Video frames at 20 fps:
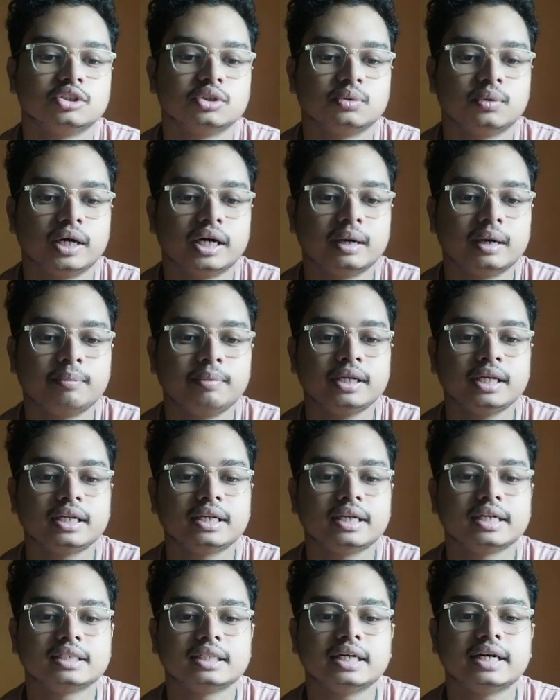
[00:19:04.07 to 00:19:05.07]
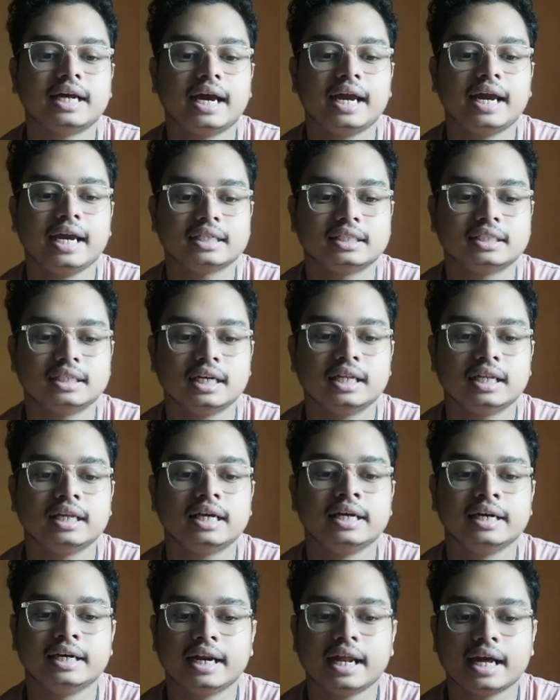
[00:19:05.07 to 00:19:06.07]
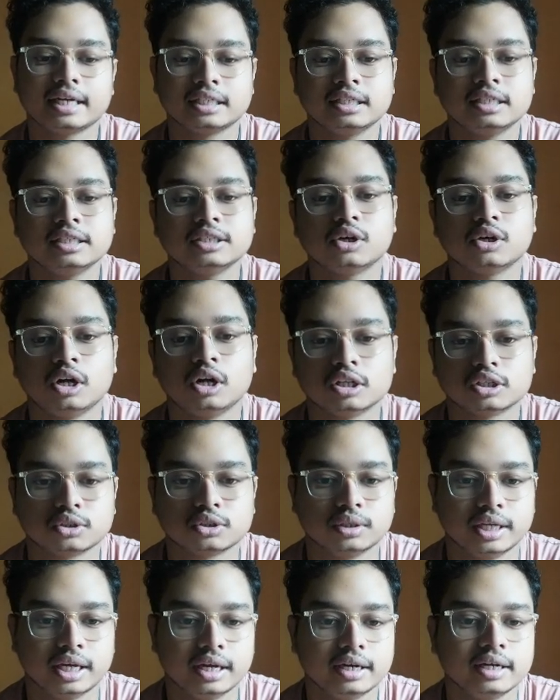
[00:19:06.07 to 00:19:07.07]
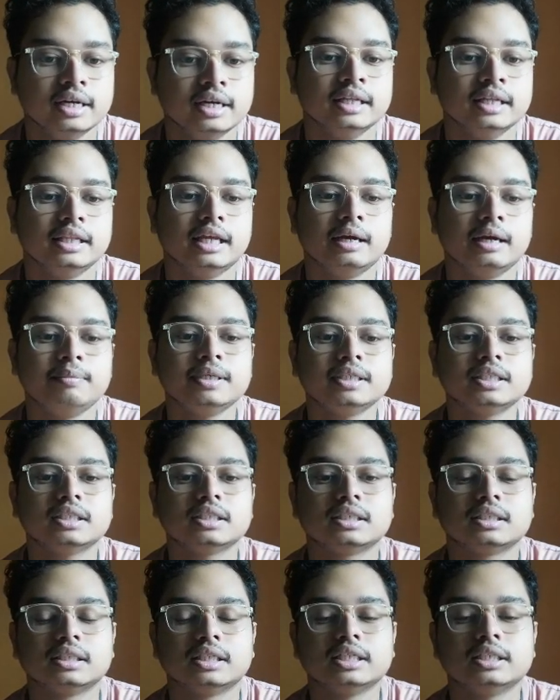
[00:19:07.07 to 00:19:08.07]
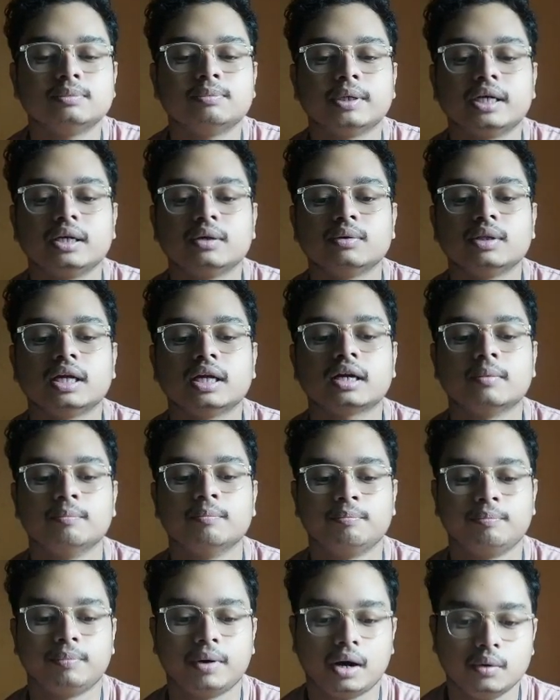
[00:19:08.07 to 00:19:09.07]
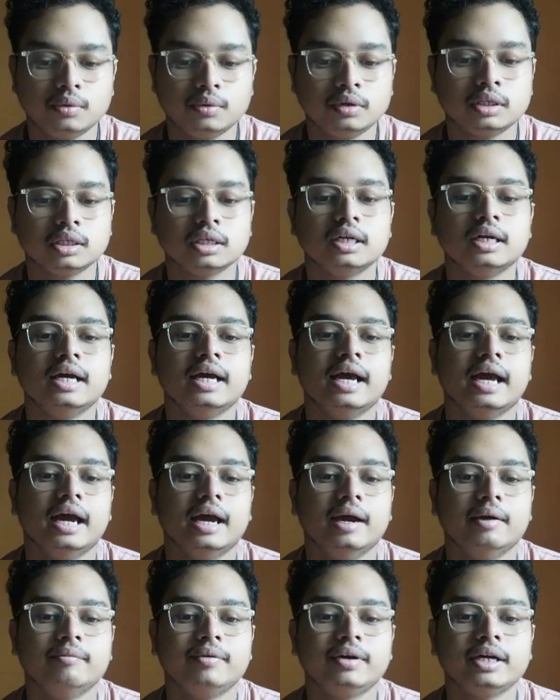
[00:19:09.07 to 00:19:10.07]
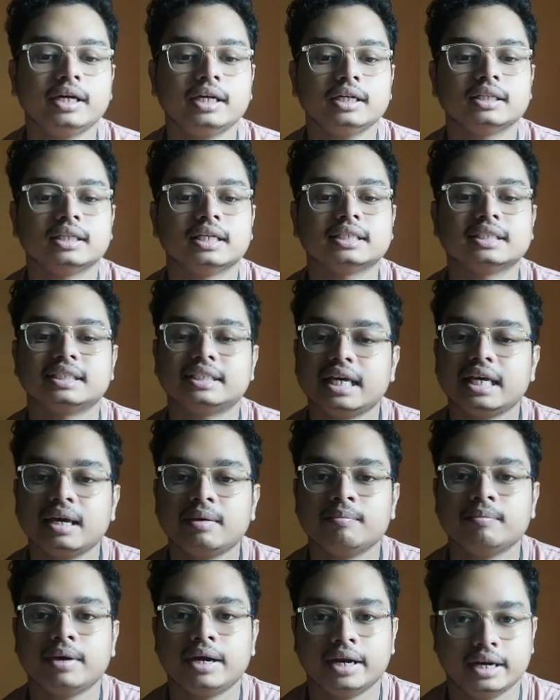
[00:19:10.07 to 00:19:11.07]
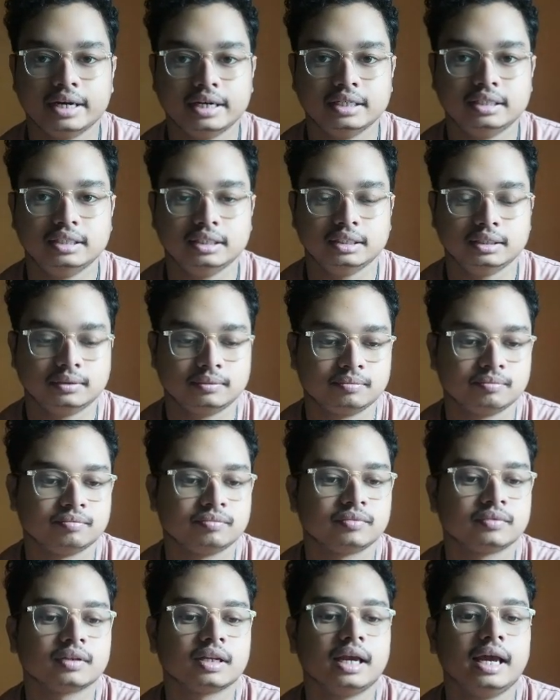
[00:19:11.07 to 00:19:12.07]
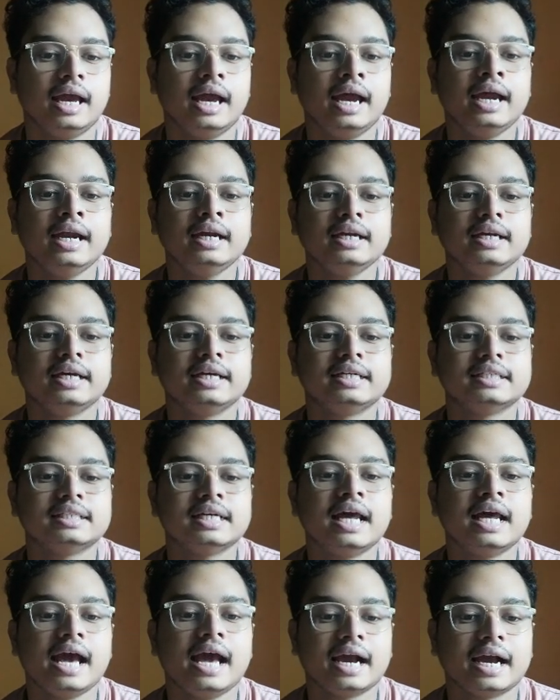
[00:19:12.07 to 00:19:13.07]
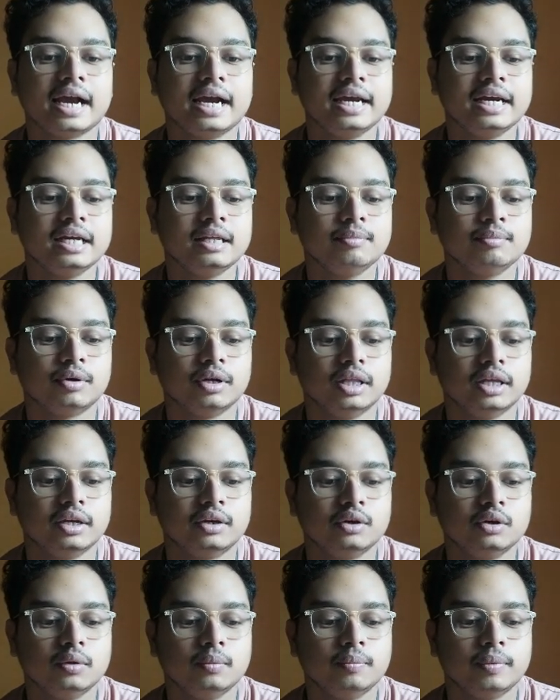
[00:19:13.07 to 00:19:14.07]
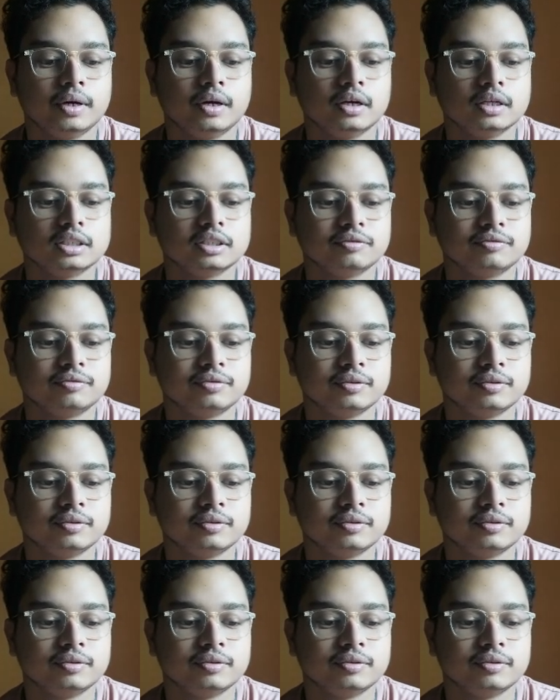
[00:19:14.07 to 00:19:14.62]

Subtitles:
what happens is there is a diaxial interaction is also there. That means this particular compound having the same energy, and it is an achiral molecule because if you